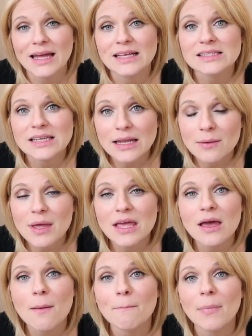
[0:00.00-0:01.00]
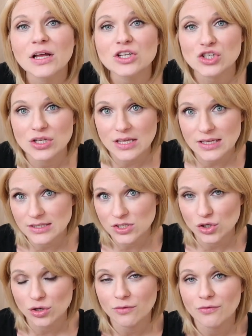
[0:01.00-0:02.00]
it's gonna make it much
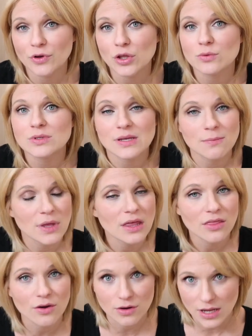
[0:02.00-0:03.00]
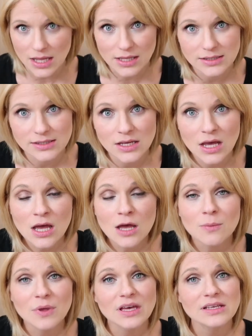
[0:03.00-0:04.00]
easier for you to meet their needs,
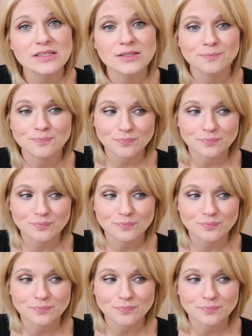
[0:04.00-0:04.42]
because